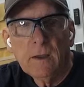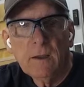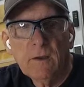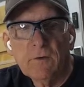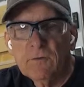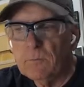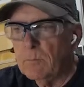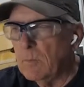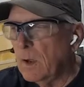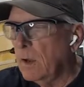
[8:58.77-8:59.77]
as
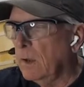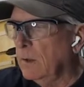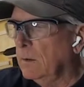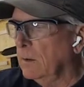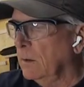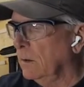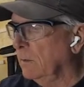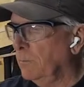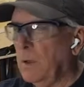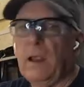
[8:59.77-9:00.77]

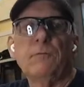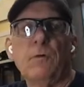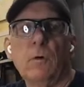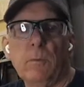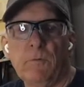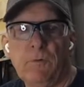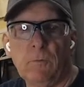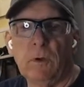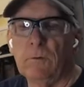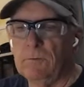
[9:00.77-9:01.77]
my platform, if you will.